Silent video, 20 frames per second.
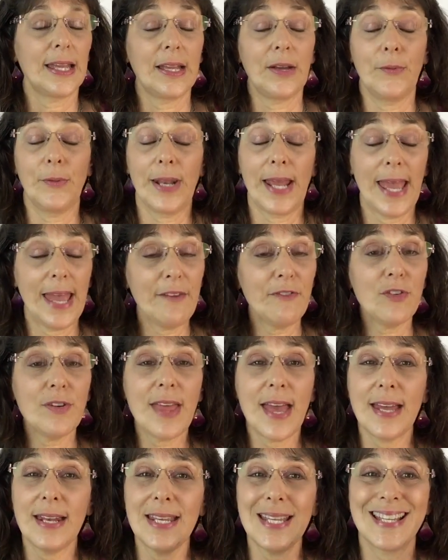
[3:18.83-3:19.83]
whatever
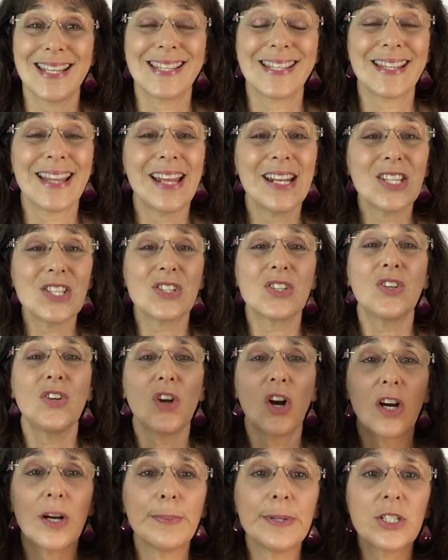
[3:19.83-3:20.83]
that is
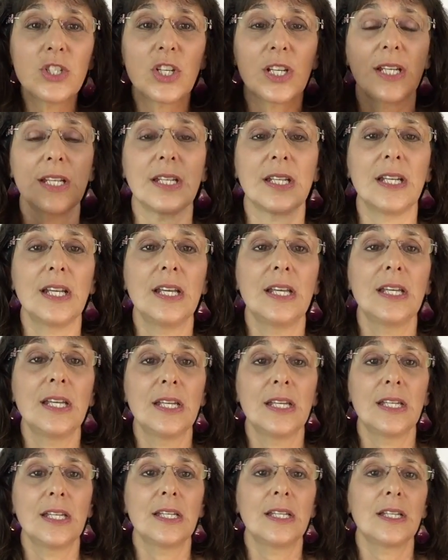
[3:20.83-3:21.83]
garbage in.
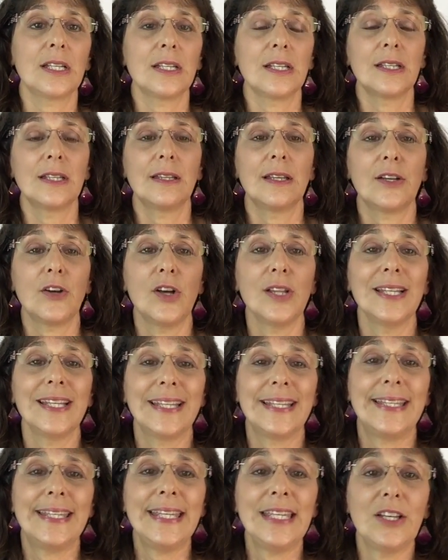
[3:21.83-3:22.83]
I call
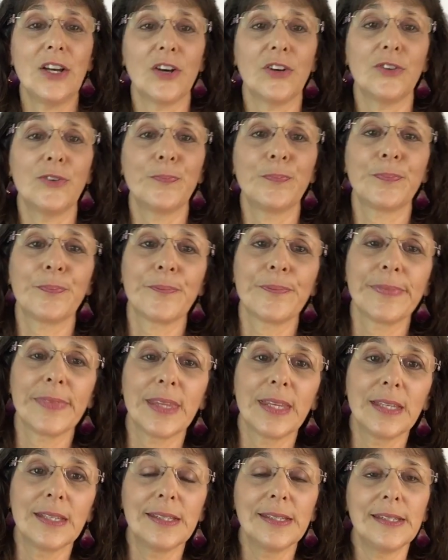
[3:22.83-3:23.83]
it GIGO,
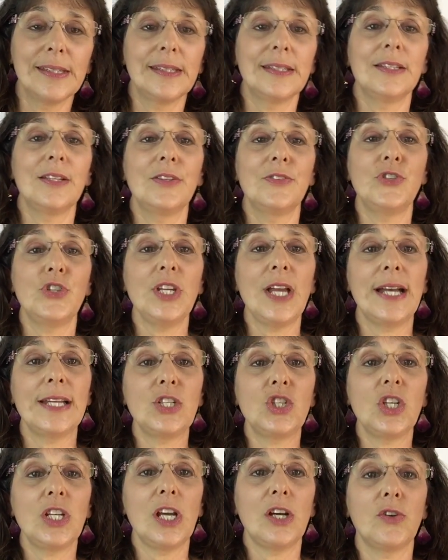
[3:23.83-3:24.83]

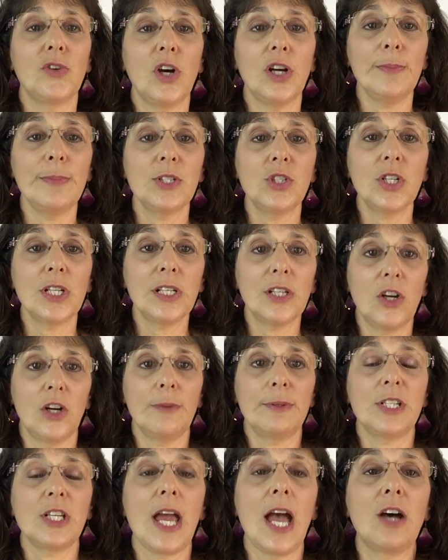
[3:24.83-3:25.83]
G-I-G-O, garbage in,
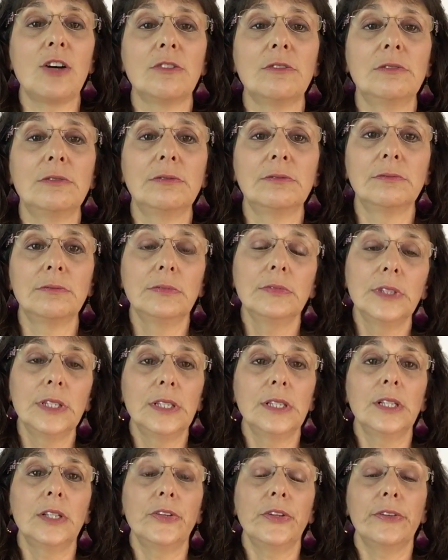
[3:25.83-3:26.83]
garbage out.
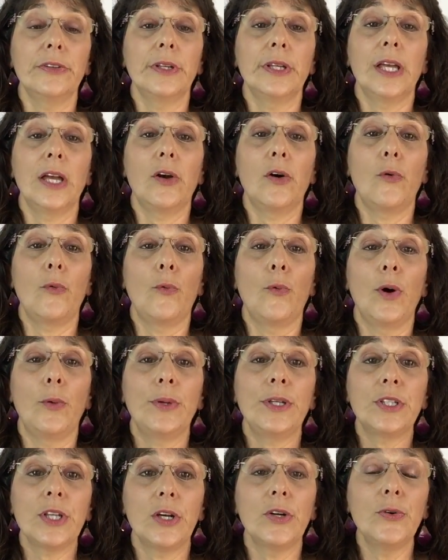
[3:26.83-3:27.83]
What
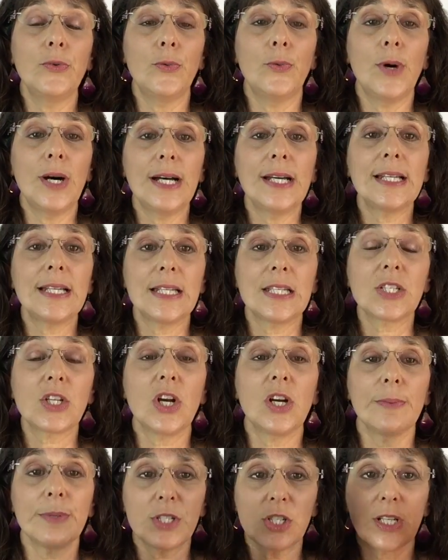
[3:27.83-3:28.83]
we don't want is
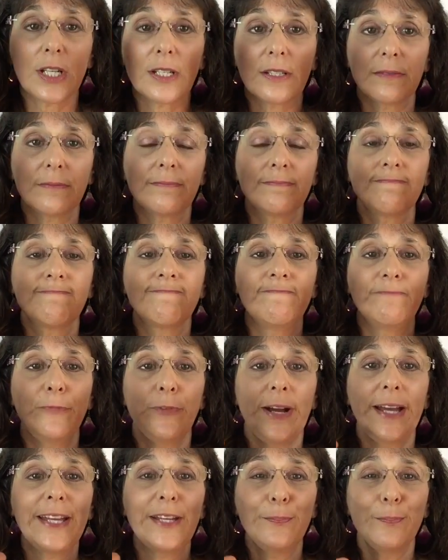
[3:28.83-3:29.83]
garbage in,
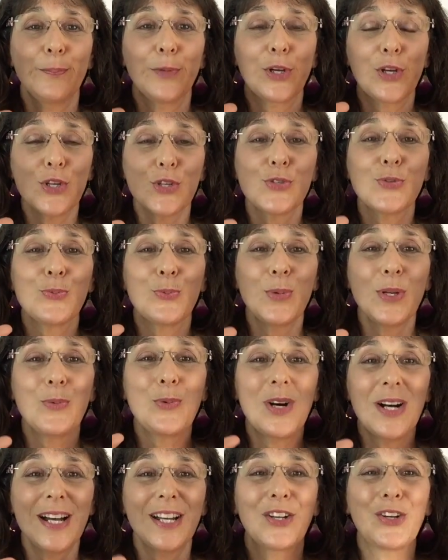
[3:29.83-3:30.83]
right? Because we
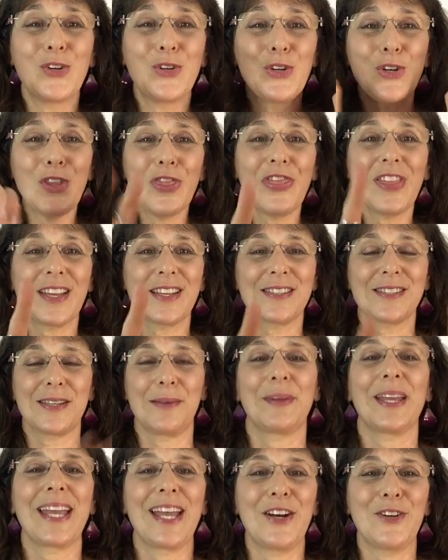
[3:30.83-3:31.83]
want good things
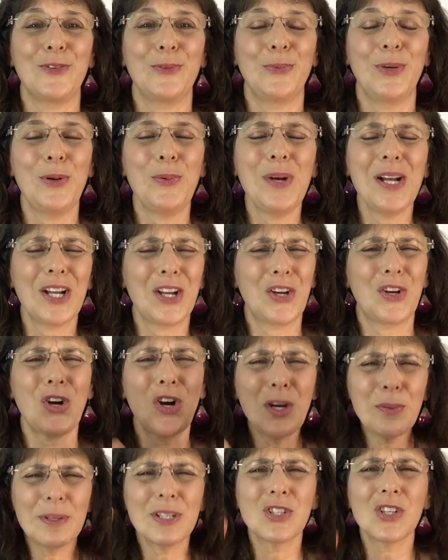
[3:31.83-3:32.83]
coming out. We don't want
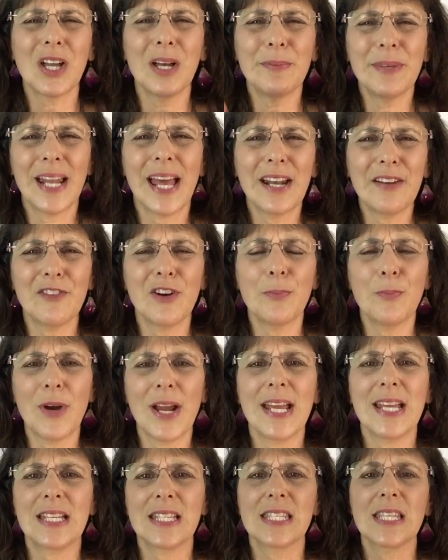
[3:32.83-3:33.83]
garbage coming out of our
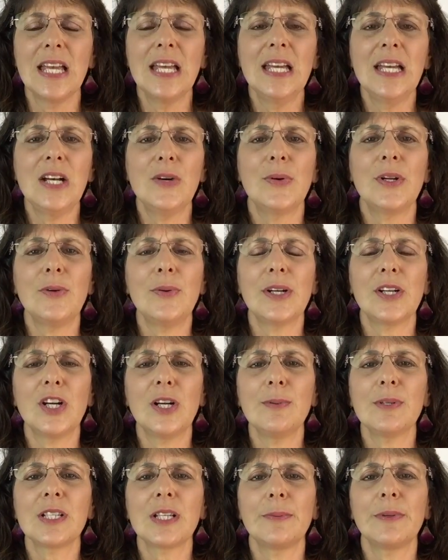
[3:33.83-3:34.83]
brains. We don't want
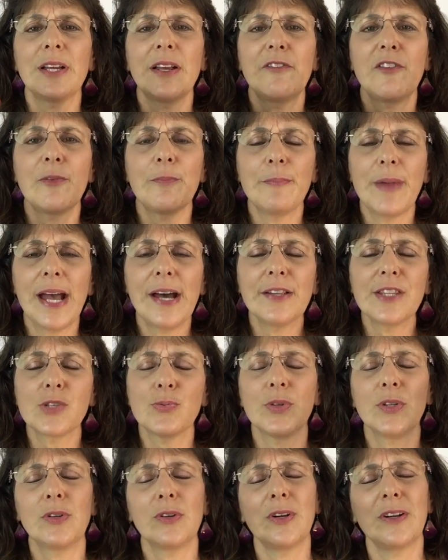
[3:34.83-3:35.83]
garbage coming out of our mouths.
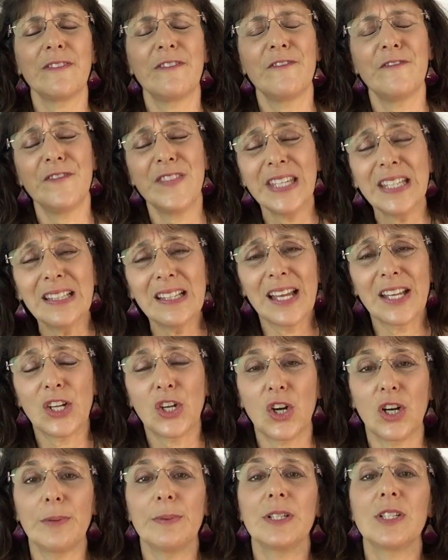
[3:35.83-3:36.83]
We don't want to feel like
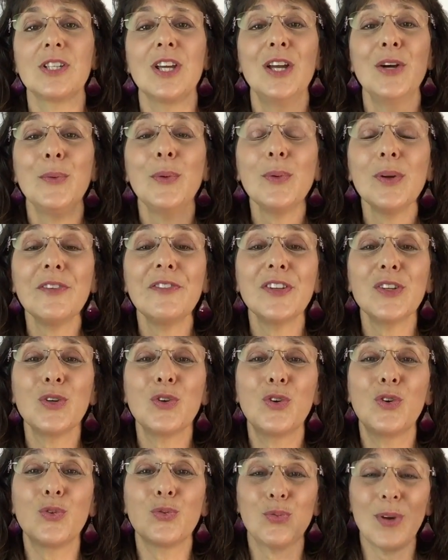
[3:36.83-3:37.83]
garbage. We want to feel
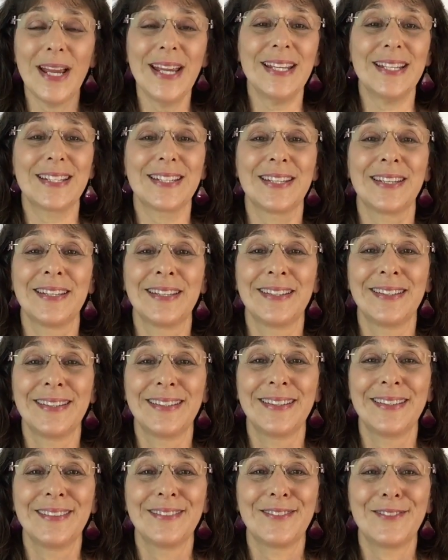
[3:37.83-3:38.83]
great,
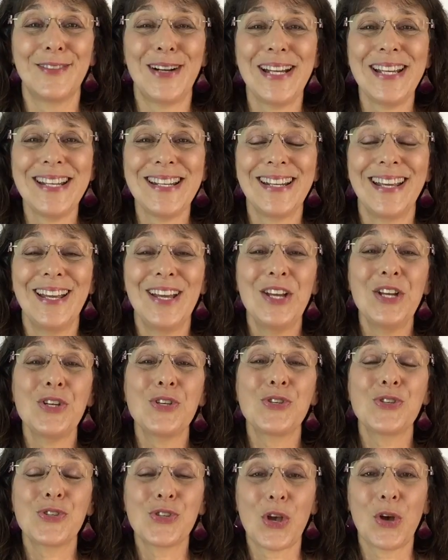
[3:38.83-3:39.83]
right?
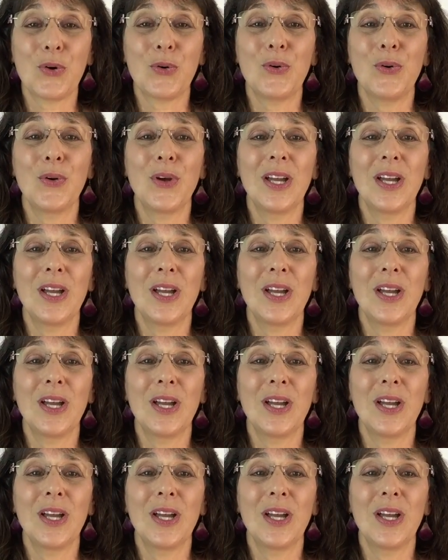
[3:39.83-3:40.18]
So